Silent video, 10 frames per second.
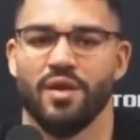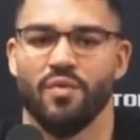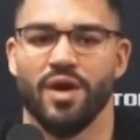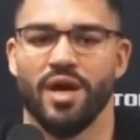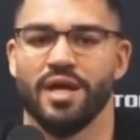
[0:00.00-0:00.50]

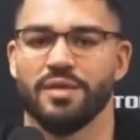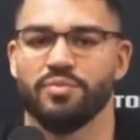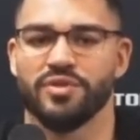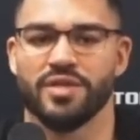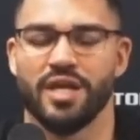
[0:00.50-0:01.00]
100%
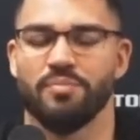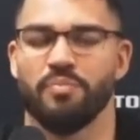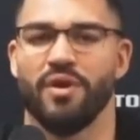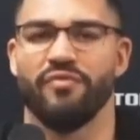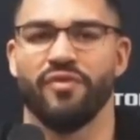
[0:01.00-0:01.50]

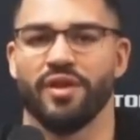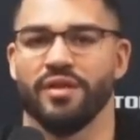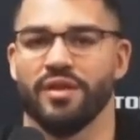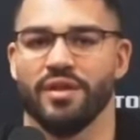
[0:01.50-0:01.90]
perfect.